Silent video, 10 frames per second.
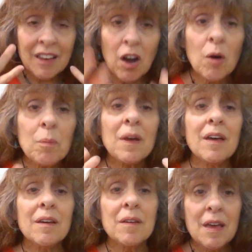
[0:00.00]
help
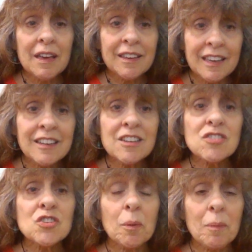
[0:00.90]
get it
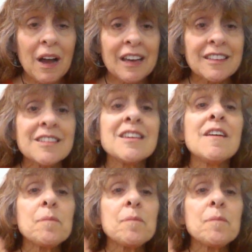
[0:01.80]
into your mind